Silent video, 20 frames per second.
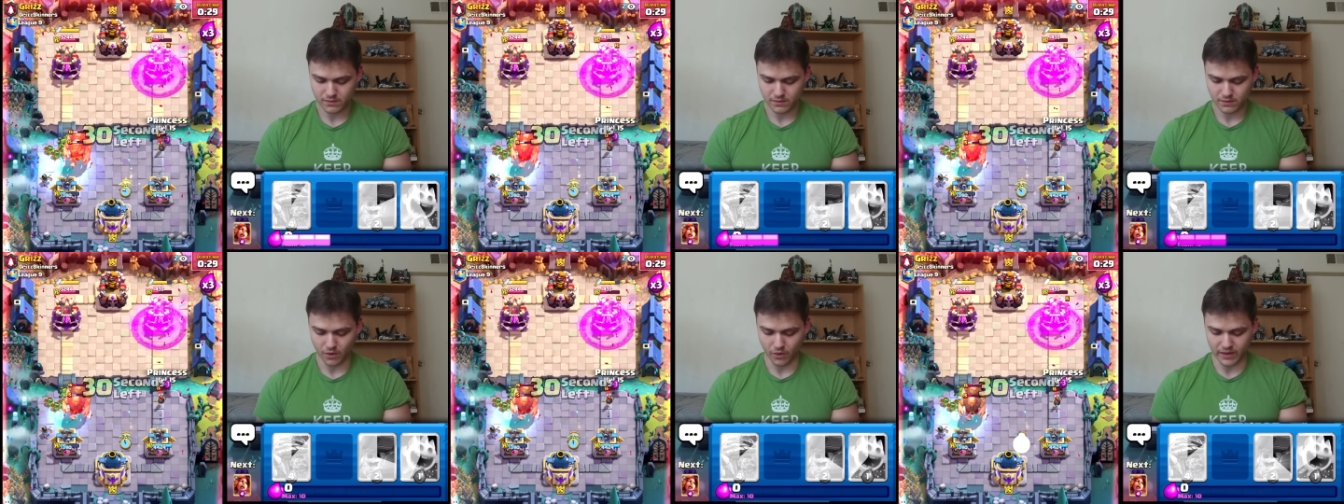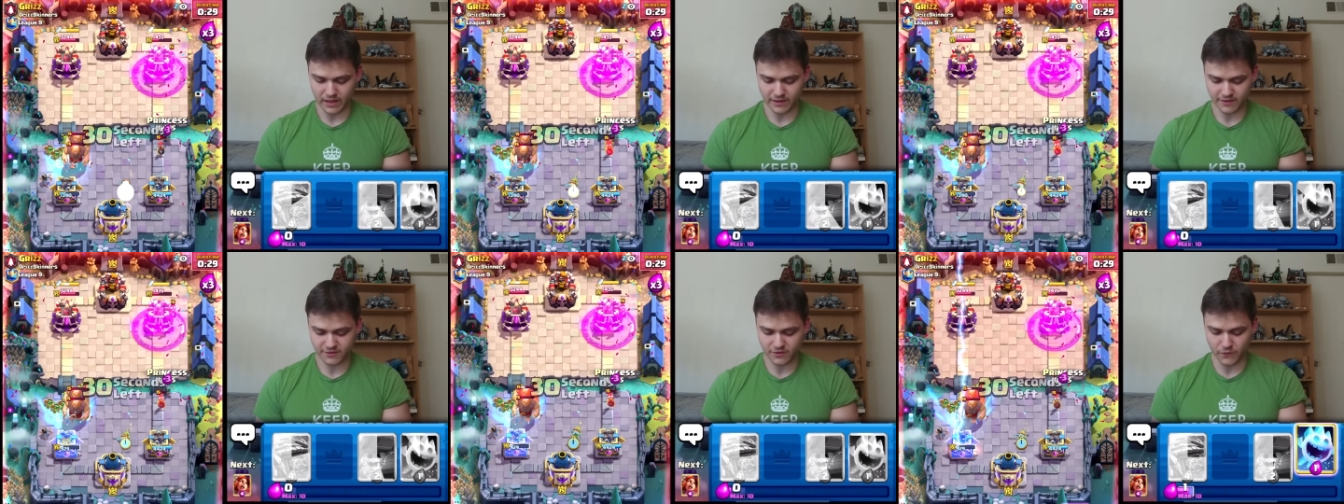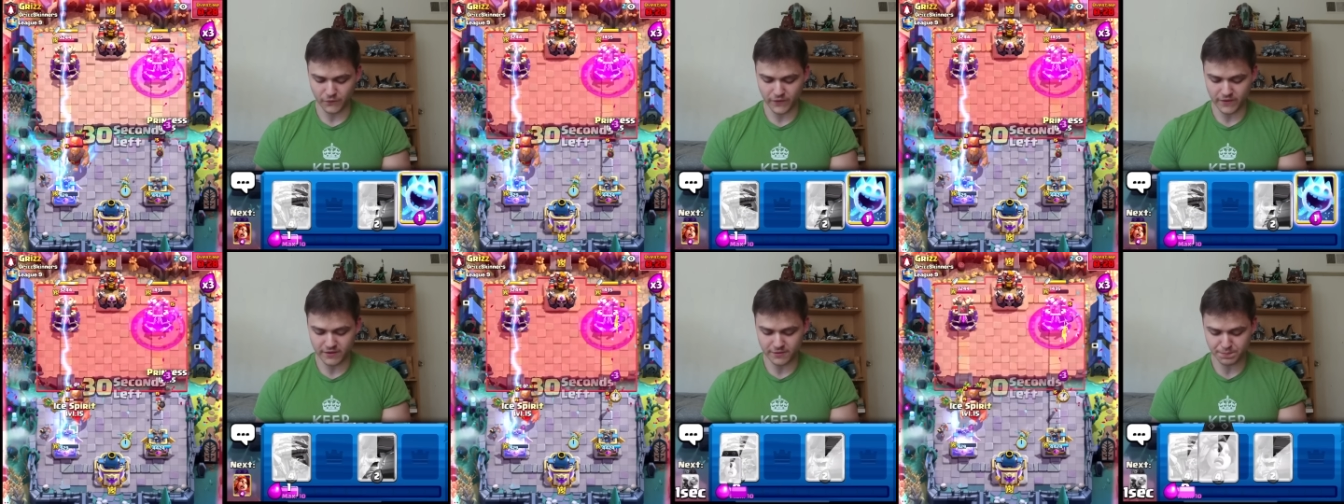Okay, let's go
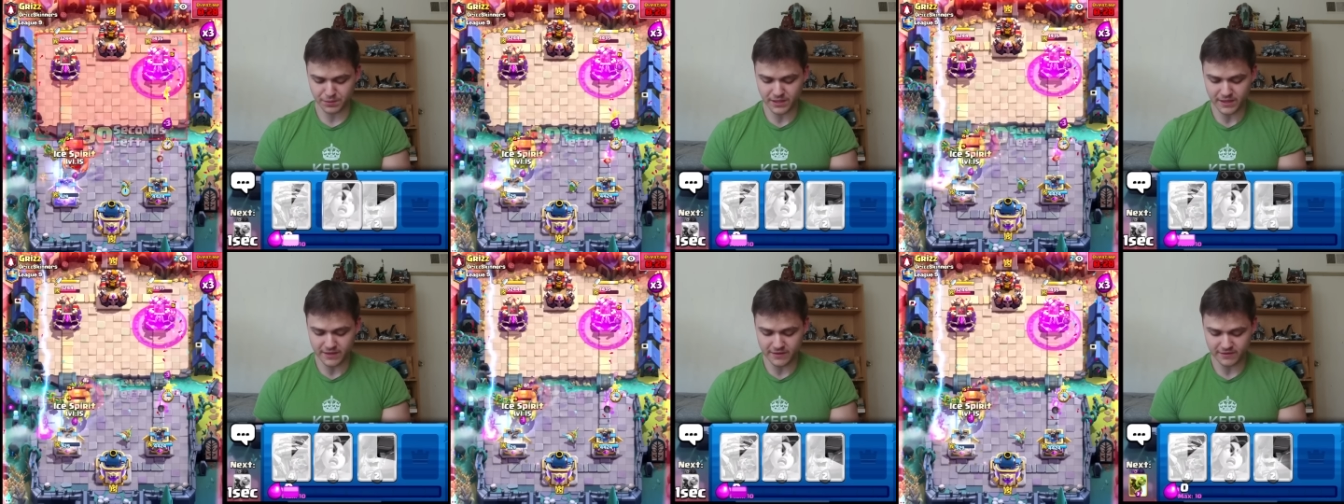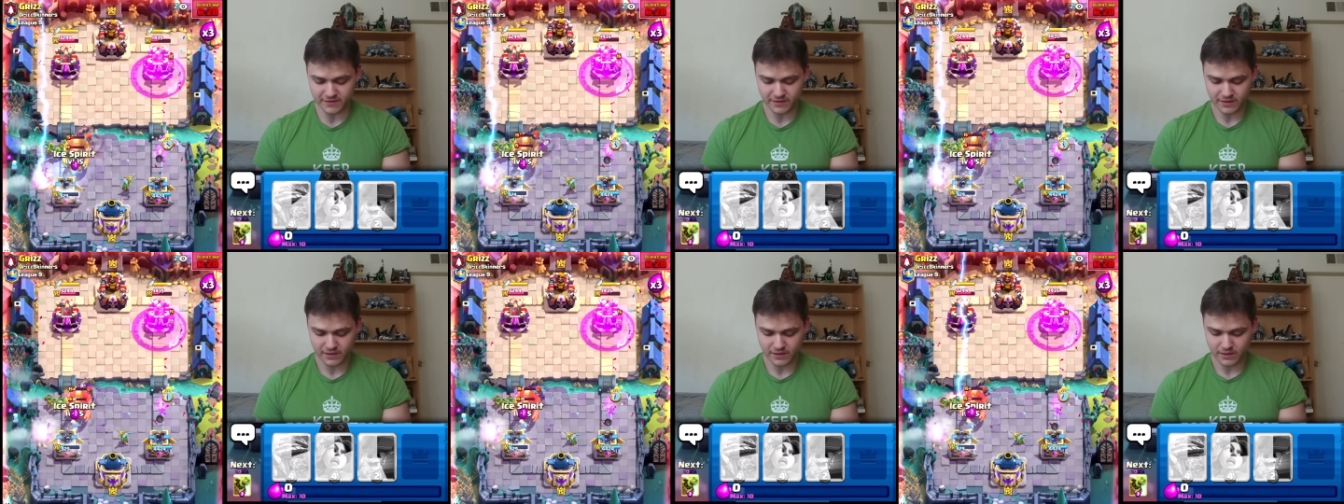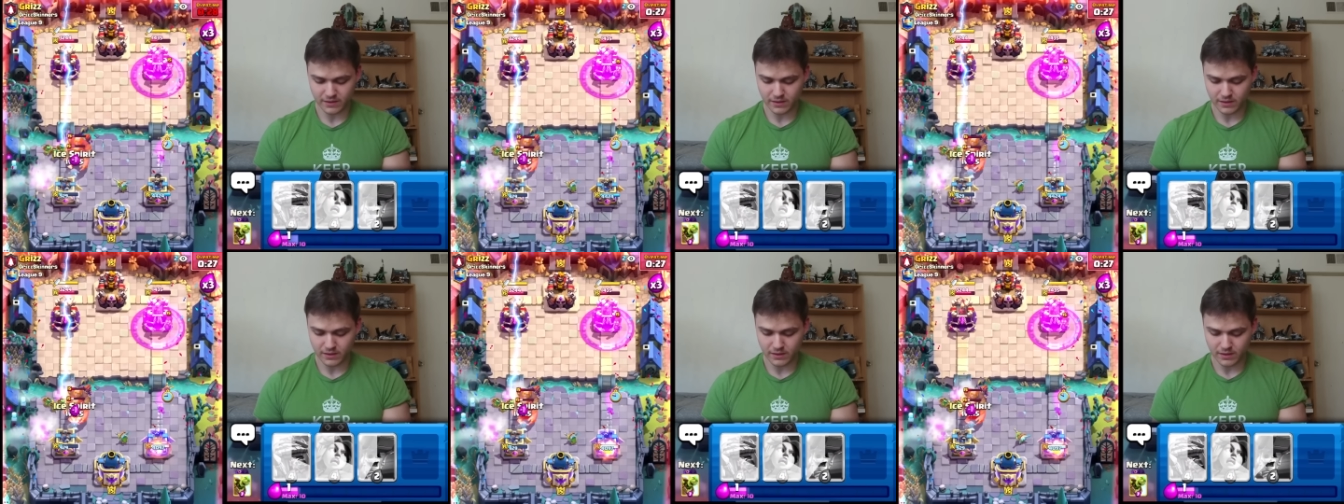for this, please.
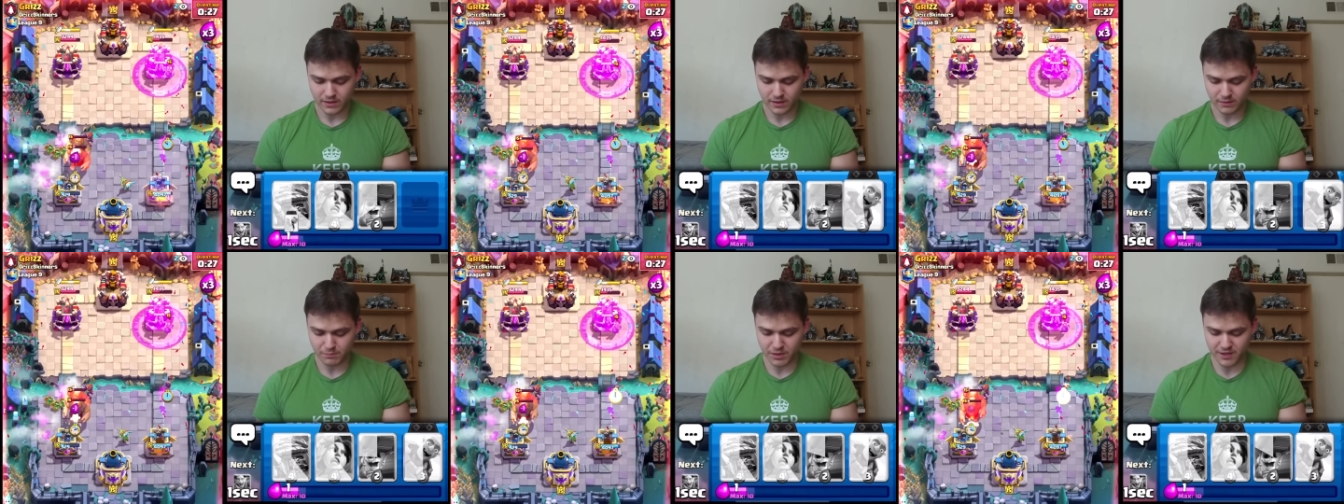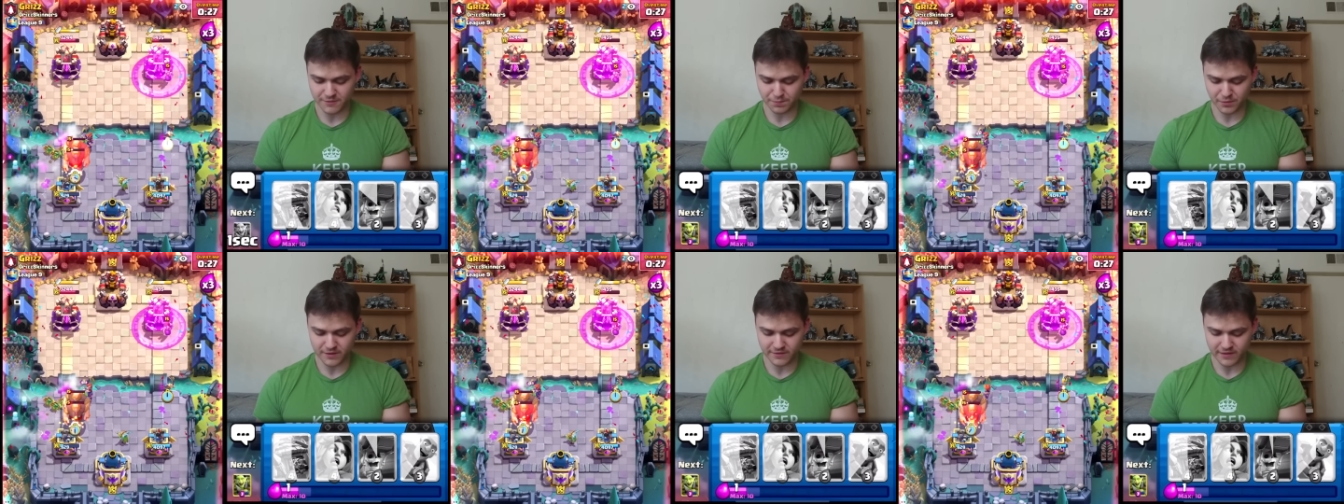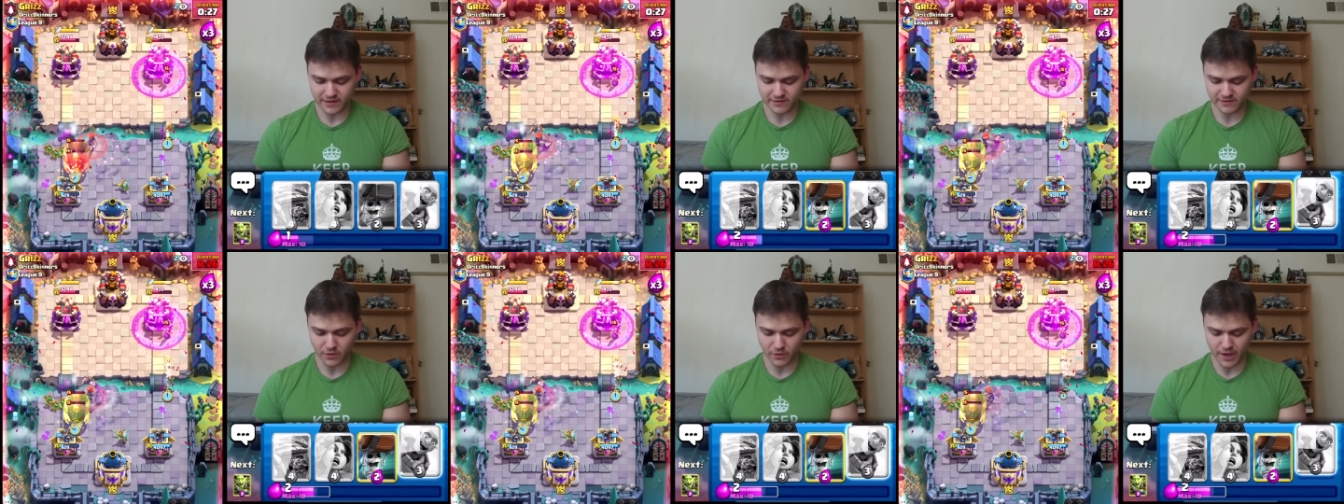Please, Princess.